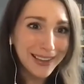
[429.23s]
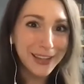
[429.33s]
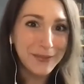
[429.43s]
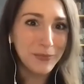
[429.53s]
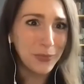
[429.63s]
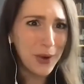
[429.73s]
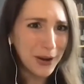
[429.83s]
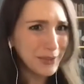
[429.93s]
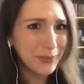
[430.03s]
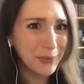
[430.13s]
Like
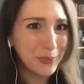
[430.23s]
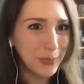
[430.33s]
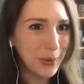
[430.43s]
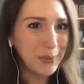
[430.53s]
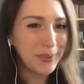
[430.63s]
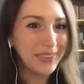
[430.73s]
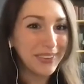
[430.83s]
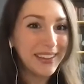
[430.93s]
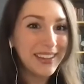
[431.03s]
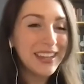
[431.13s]
what, what,
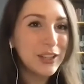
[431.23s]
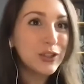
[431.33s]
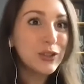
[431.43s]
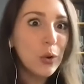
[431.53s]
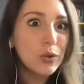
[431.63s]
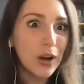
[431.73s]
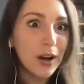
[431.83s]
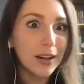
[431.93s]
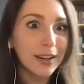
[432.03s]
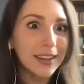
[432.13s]
it's so
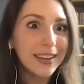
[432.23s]
dark.